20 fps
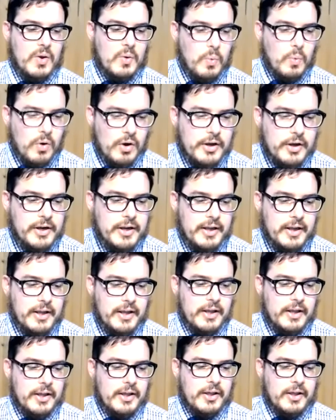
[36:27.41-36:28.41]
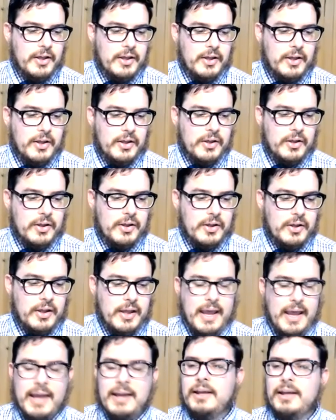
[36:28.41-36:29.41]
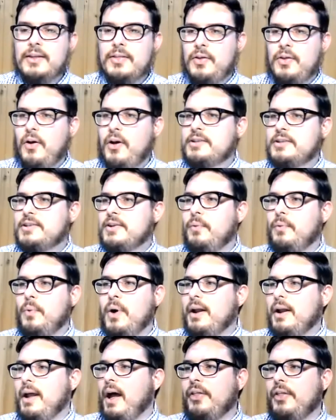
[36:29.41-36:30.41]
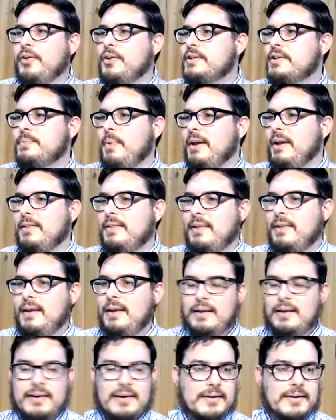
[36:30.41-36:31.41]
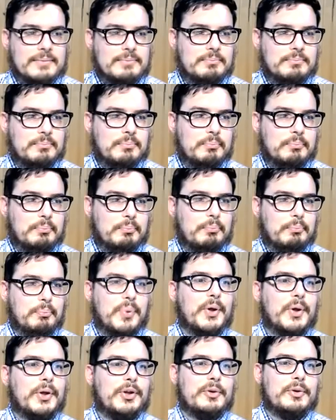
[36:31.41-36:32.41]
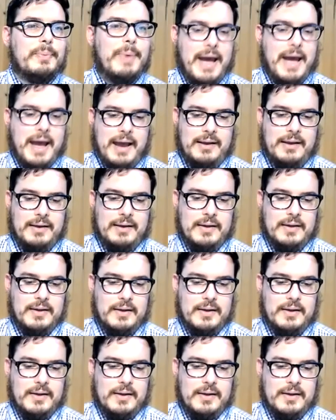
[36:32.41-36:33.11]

Would any thoughts of what others might think pull you back?